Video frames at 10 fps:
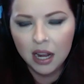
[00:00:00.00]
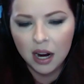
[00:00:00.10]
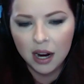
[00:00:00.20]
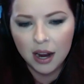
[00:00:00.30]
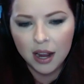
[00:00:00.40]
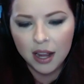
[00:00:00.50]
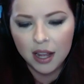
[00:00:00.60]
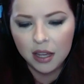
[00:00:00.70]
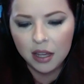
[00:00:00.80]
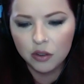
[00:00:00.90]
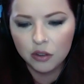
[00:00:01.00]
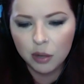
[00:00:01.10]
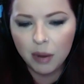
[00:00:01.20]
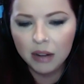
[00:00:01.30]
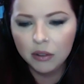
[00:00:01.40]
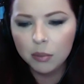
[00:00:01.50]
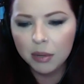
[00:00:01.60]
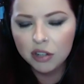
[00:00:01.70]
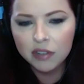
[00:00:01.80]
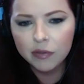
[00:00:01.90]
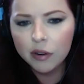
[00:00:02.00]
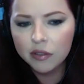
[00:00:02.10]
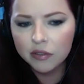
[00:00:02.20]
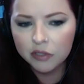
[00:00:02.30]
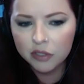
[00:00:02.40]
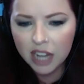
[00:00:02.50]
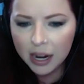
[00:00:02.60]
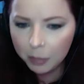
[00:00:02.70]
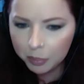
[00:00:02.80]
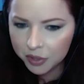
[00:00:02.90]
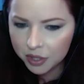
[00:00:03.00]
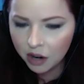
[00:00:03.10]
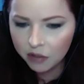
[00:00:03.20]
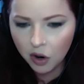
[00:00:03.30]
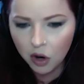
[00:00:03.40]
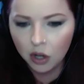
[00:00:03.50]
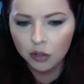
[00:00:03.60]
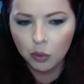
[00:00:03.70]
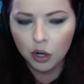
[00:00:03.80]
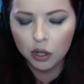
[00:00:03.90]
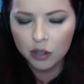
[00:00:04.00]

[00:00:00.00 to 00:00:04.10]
I compiled a bunch of different types of artwork.